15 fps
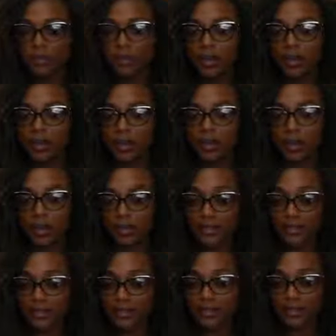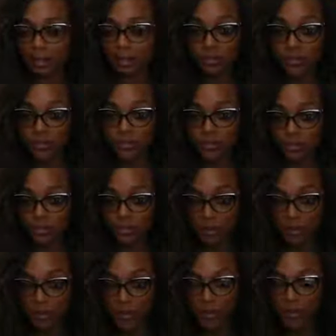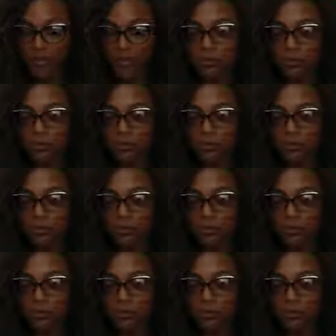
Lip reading: you know, I guess no just didn't mean no.